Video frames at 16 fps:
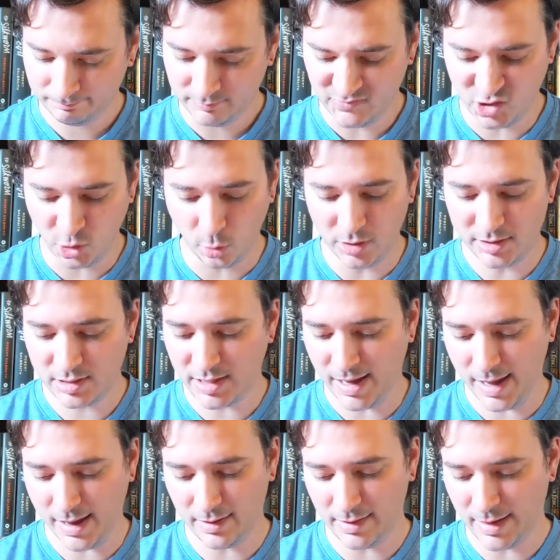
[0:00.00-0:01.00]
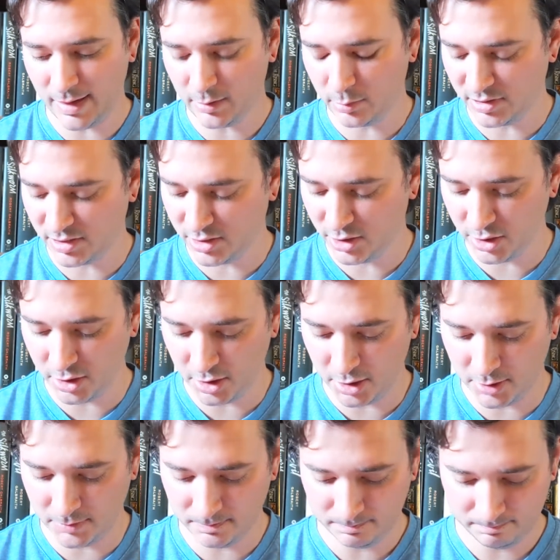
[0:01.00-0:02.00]
Dolan's Cadillac was
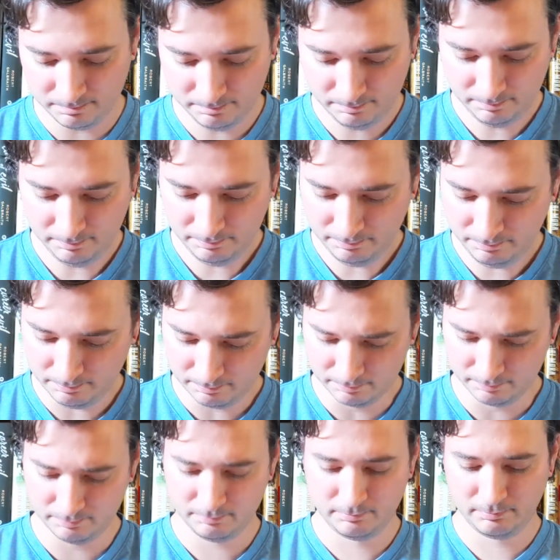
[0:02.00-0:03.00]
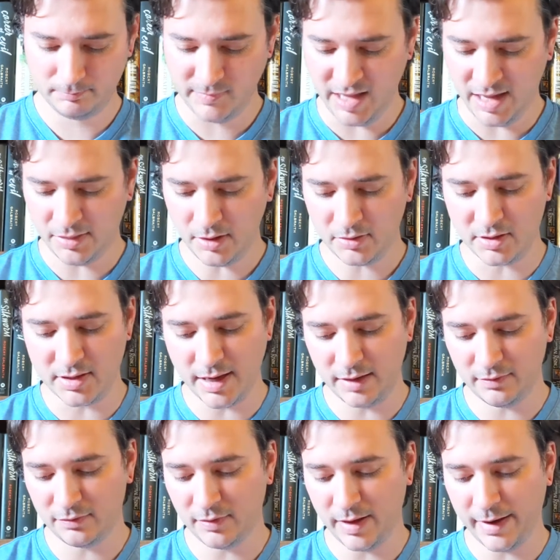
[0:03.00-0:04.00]
good. I thought The
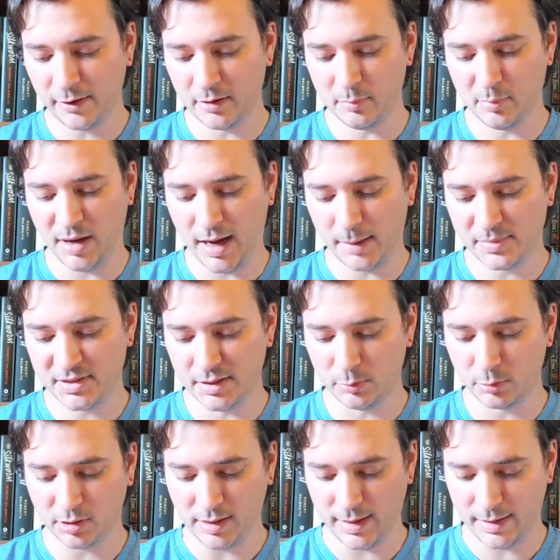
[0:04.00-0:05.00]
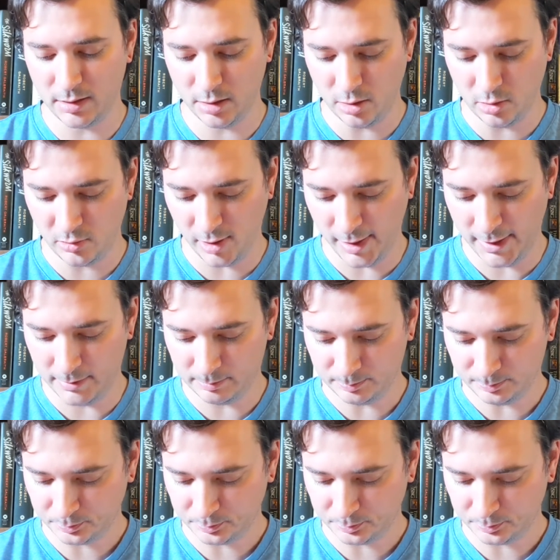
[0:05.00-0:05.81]
Night Flyer and Popsy were kind of alright.